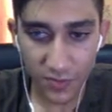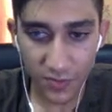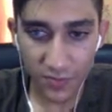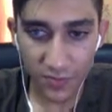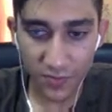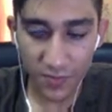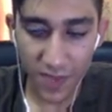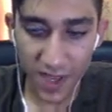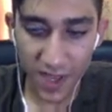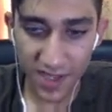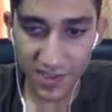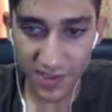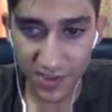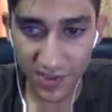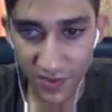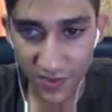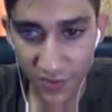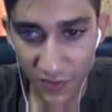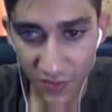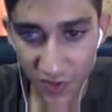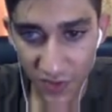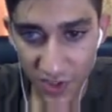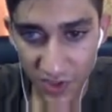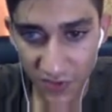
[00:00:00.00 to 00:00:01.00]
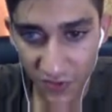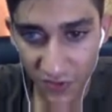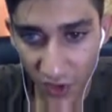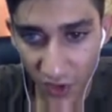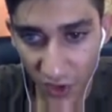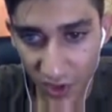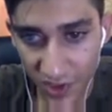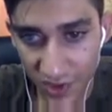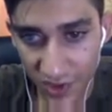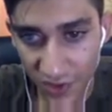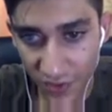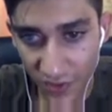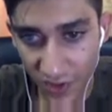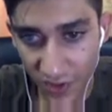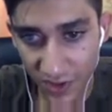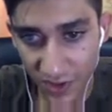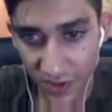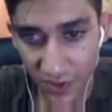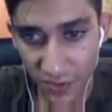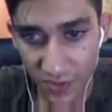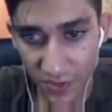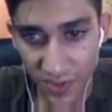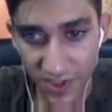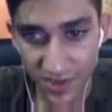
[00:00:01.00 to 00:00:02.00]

matching which files you want to be